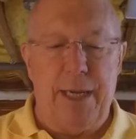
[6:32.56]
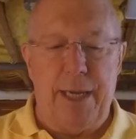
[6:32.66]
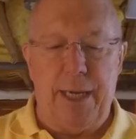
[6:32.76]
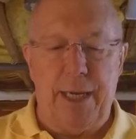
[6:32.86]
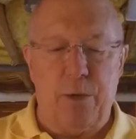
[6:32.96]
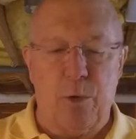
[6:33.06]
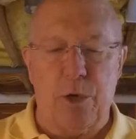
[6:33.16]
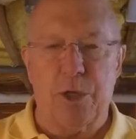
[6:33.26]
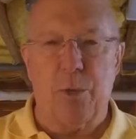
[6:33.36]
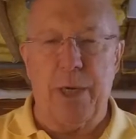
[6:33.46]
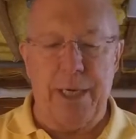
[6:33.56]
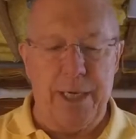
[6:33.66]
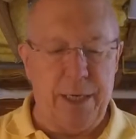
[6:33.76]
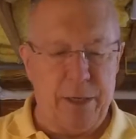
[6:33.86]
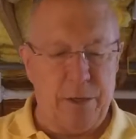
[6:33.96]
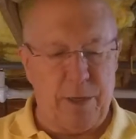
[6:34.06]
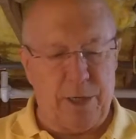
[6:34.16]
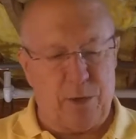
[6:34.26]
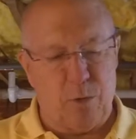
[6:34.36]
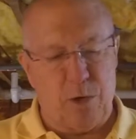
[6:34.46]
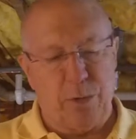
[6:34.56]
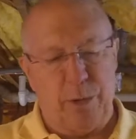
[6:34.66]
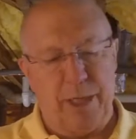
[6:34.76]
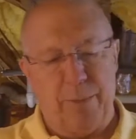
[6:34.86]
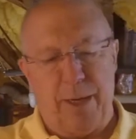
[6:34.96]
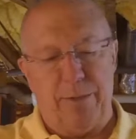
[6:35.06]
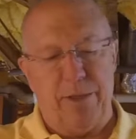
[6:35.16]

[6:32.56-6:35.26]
a quarter 20 here and a quarter 20 at the bottom.